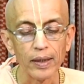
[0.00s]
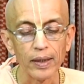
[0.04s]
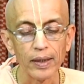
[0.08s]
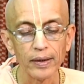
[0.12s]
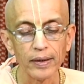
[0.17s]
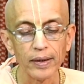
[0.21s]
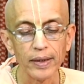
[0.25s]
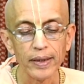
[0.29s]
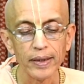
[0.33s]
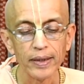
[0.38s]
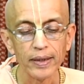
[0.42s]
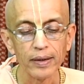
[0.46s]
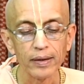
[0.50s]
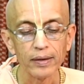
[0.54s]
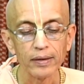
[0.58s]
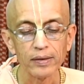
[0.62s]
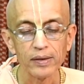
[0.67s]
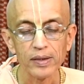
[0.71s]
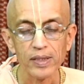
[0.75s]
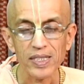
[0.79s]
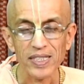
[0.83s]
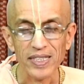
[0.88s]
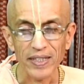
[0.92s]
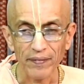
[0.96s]
In the
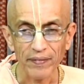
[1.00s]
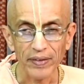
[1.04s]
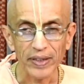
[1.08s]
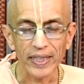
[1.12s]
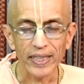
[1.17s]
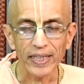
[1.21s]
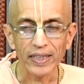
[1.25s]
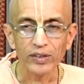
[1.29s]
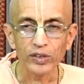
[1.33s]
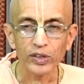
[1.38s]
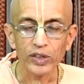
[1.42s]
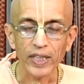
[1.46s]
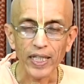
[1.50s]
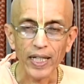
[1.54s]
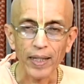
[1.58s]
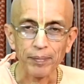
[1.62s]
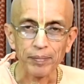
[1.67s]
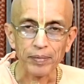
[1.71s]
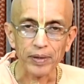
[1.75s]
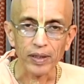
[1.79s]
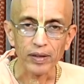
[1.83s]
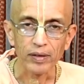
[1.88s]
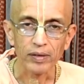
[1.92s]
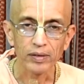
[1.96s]
seventeenth
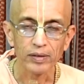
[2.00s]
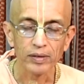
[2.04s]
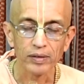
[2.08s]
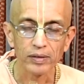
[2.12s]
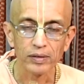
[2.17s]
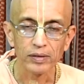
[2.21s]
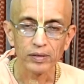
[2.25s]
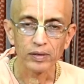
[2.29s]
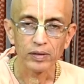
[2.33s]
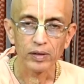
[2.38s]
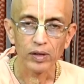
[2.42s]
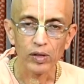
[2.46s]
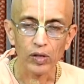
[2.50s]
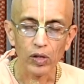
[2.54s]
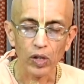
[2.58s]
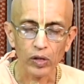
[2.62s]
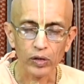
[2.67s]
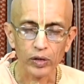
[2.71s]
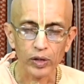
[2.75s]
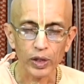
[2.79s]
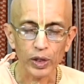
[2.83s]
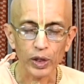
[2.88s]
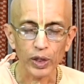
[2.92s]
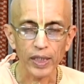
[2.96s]
chapter,
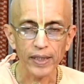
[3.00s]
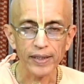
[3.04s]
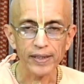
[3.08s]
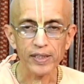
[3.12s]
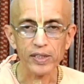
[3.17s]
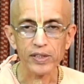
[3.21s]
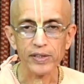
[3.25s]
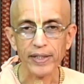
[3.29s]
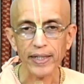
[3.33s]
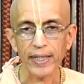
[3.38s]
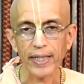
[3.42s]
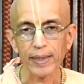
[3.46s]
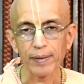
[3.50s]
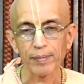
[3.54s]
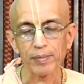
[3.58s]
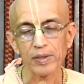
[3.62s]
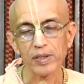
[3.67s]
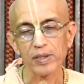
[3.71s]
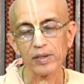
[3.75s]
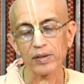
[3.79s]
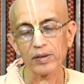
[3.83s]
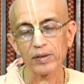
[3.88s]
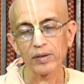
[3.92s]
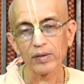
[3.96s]
Lord Krishna describes
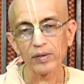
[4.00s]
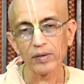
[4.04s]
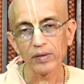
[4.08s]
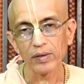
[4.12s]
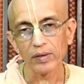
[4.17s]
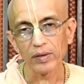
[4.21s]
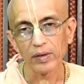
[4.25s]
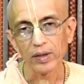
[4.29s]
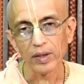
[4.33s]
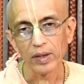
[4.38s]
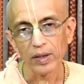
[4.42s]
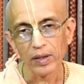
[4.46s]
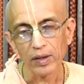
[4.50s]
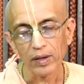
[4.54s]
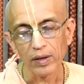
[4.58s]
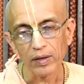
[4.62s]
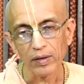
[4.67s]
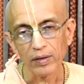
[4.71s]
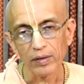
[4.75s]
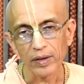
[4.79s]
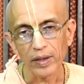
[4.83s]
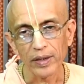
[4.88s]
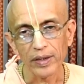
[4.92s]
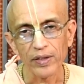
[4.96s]

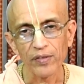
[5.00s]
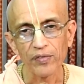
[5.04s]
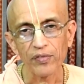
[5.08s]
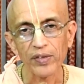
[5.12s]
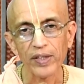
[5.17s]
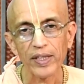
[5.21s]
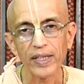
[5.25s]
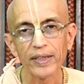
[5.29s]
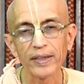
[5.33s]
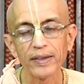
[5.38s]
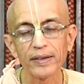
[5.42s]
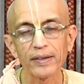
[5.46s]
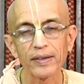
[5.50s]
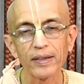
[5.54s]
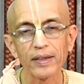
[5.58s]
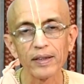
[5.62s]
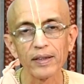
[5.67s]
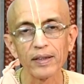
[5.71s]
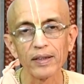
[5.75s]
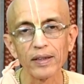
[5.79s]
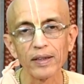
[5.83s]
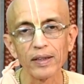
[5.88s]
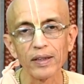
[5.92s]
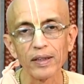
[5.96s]
the different
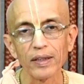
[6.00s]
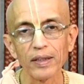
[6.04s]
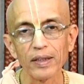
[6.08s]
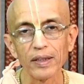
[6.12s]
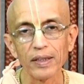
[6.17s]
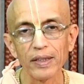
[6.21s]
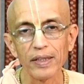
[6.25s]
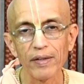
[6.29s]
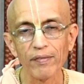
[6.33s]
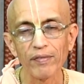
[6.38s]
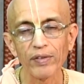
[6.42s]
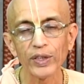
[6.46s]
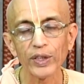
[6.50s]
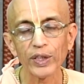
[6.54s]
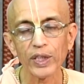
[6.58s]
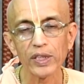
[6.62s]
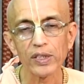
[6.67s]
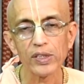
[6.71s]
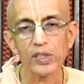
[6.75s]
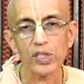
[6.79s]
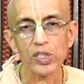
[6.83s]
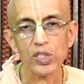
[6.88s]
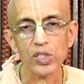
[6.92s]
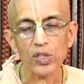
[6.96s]

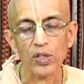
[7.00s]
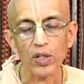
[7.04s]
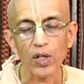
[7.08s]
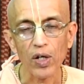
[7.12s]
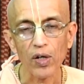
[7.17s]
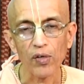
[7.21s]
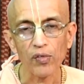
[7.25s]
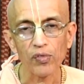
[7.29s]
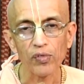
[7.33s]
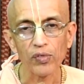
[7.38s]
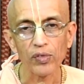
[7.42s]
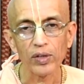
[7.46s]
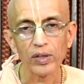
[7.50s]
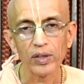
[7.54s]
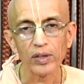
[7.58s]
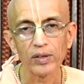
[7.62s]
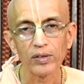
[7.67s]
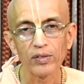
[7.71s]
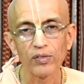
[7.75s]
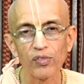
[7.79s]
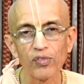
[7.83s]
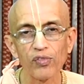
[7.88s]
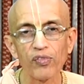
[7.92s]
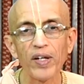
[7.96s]
divisions of
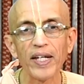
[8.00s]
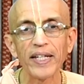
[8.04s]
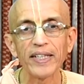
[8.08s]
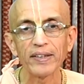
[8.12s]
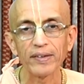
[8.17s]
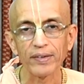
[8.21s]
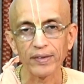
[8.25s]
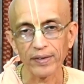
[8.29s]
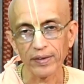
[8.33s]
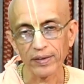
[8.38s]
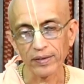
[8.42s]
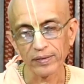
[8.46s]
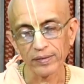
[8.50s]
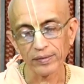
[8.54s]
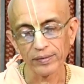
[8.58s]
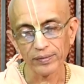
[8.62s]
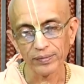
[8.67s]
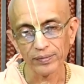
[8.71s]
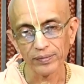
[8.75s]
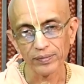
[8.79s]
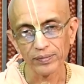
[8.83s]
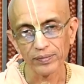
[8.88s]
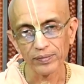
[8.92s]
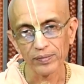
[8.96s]
faith
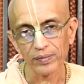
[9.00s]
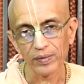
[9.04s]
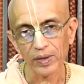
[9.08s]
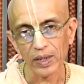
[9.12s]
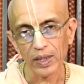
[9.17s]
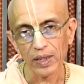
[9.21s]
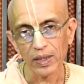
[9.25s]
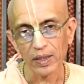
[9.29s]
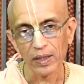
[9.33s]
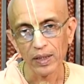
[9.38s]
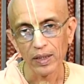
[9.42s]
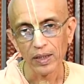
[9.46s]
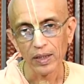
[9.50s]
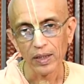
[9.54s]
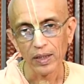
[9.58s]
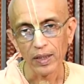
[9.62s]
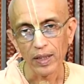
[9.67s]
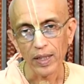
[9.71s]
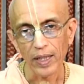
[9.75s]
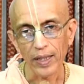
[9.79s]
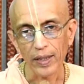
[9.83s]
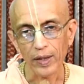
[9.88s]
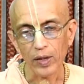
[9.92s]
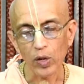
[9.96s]

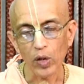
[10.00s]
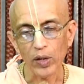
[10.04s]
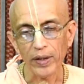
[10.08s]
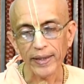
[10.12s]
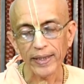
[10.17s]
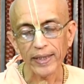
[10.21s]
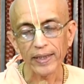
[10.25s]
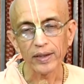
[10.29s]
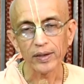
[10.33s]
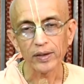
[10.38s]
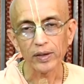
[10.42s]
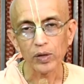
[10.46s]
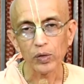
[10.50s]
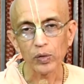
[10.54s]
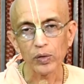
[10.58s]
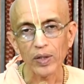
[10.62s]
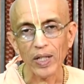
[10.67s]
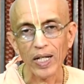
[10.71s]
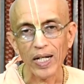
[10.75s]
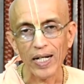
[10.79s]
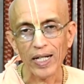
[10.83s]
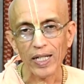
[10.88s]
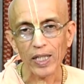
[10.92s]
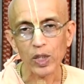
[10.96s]
according to
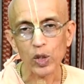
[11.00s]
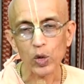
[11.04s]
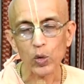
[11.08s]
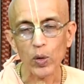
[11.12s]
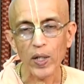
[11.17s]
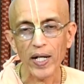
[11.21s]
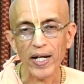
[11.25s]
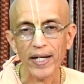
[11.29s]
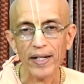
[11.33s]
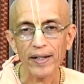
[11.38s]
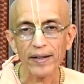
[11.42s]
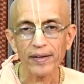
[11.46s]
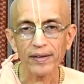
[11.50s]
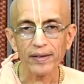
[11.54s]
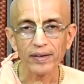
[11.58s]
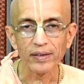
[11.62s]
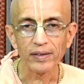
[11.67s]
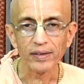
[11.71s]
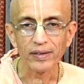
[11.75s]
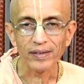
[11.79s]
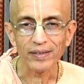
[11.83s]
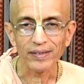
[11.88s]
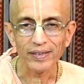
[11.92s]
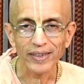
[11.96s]
the acquired
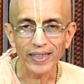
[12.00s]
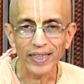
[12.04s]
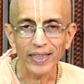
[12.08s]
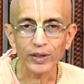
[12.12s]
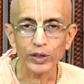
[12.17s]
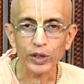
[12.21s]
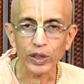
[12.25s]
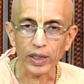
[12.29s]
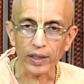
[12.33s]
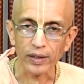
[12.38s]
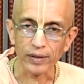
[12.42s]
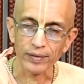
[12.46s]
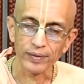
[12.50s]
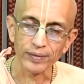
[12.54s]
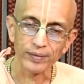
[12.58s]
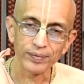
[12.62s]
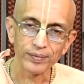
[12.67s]
nature,